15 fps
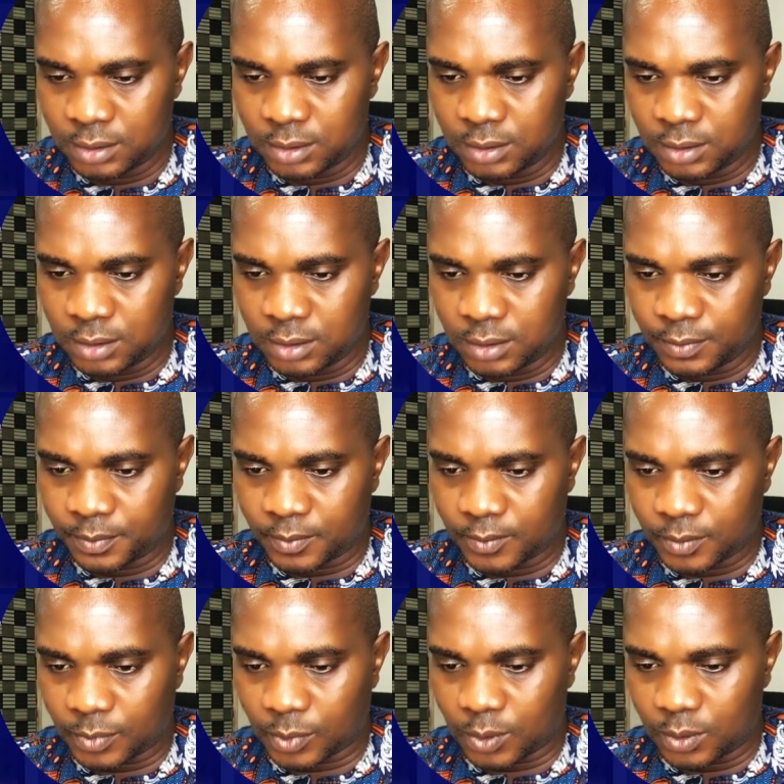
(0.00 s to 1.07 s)

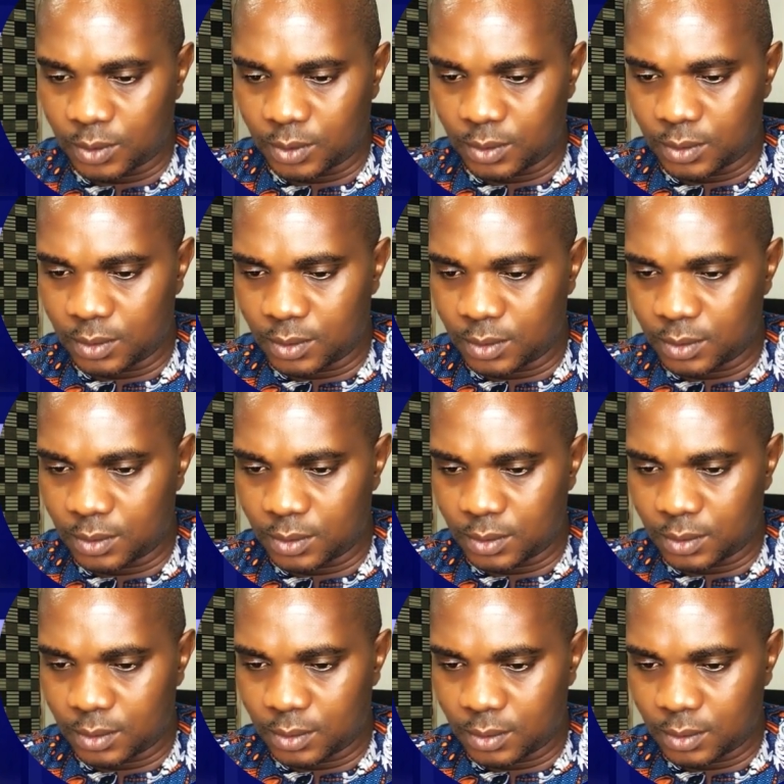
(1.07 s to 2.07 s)
(no one is talking)